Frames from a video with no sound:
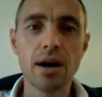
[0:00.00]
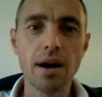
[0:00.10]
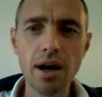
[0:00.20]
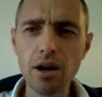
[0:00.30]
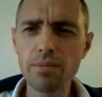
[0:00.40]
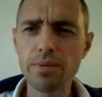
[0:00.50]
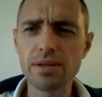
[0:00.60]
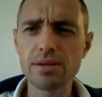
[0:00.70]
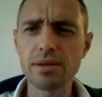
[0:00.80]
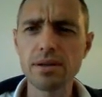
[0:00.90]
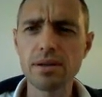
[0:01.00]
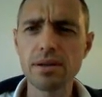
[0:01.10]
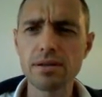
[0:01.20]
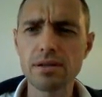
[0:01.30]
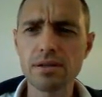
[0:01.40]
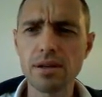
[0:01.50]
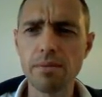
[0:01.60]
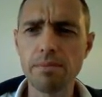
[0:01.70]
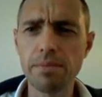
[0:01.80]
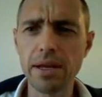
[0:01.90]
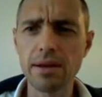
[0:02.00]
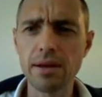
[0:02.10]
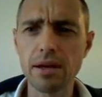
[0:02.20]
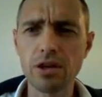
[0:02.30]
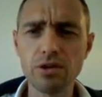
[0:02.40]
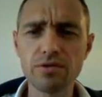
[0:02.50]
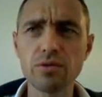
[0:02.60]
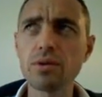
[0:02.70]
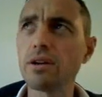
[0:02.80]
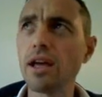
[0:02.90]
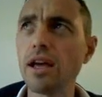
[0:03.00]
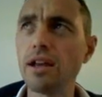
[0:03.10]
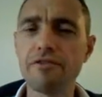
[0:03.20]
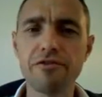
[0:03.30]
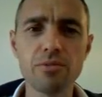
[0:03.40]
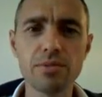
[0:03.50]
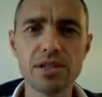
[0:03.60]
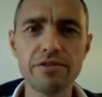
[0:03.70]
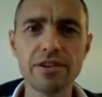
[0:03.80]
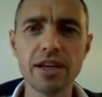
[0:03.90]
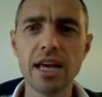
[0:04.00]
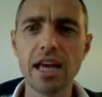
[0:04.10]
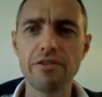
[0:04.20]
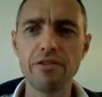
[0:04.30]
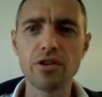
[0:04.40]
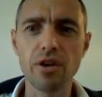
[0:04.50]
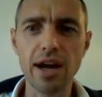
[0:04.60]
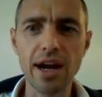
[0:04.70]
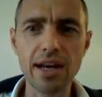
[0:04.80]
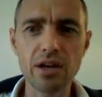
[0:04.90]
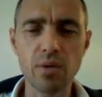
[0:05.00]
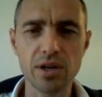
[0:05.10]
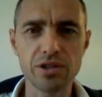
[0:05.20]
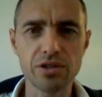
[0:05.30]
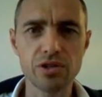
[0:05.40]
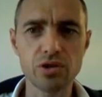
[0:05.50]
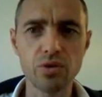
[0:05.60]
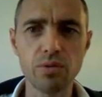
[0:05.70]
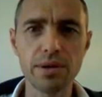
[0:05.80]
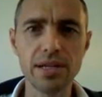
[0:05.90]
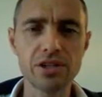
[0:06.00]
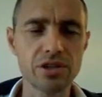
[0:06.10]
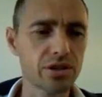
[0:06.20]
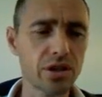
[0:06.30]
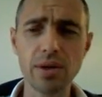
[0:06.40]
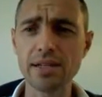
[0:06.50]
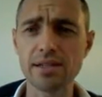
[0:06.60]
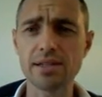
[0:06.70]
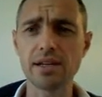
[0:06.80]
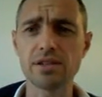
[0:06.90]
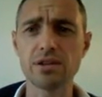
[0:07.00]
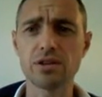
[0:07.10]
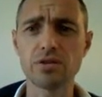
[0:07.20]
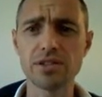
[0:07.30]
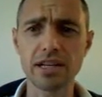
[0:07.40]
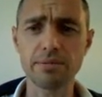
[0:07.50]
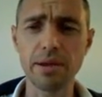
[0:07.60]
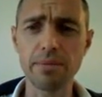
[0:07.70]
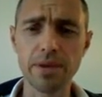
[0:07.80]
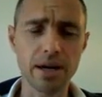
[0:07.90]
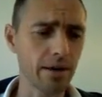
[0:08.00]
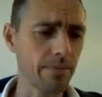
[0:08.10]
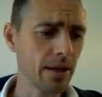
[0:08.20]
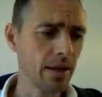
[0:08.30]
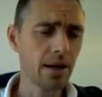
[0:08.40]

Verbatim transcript: I hope this uh, has uh, been useful and, and, informative. If you've got any questions at all, please don't hesitate to contact me. Um,